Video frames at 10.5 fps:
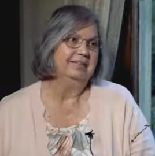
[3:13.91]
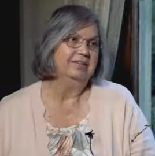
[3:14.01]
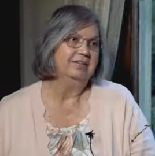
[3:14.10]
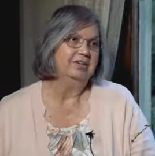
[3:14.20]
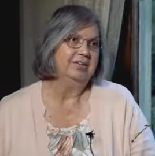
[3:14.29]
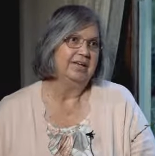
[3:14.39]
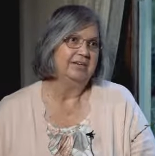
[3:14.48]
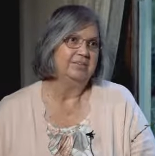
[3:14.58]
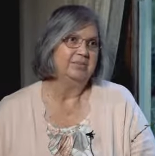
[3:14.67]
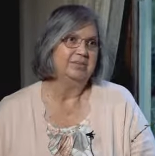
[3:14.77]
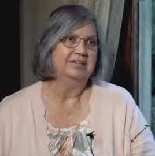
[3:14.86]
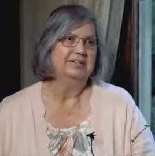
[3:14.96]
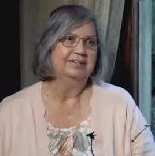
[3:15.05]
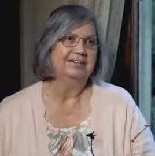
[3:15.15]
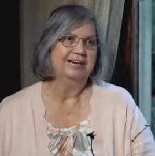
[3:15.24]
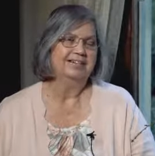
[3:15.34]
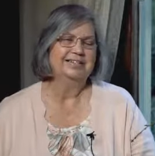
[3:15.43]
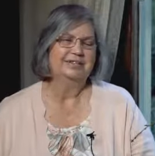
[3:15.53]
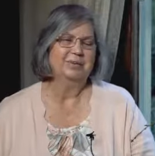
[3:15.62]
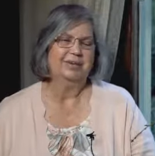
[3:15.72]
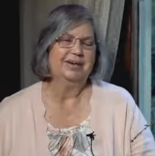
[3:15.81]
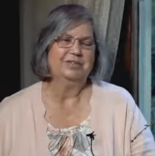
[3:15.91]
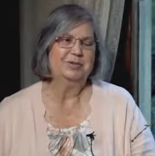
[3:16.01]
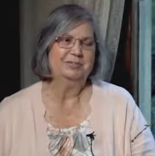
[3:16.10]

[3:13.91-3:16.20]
in their lives when it's not quite so